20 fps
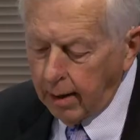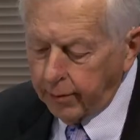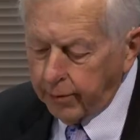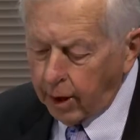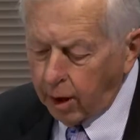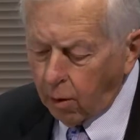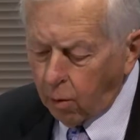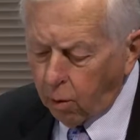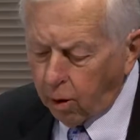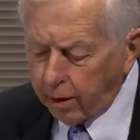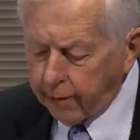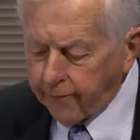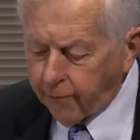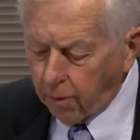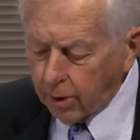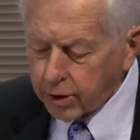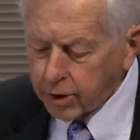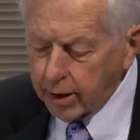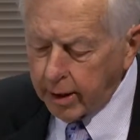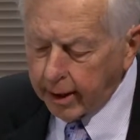There are
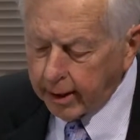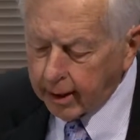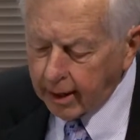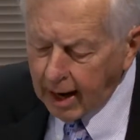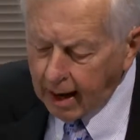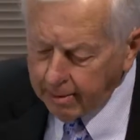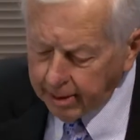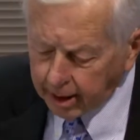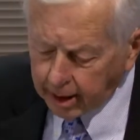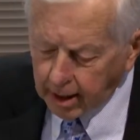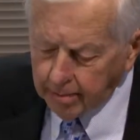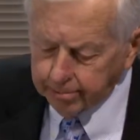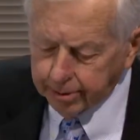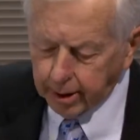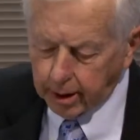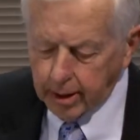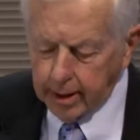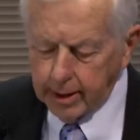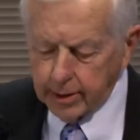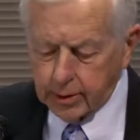workforce and economic
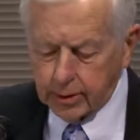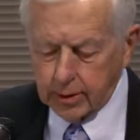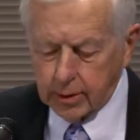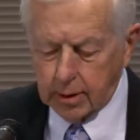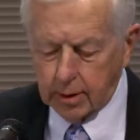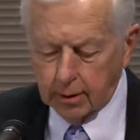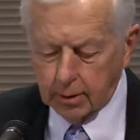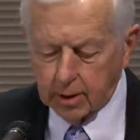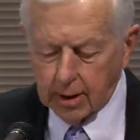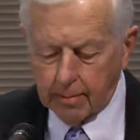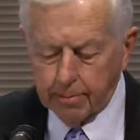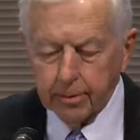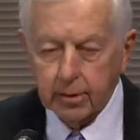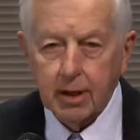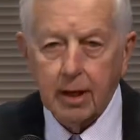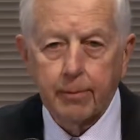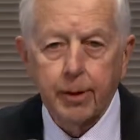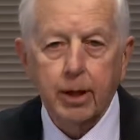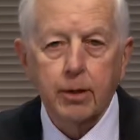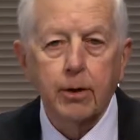implications to this
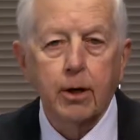epidemic.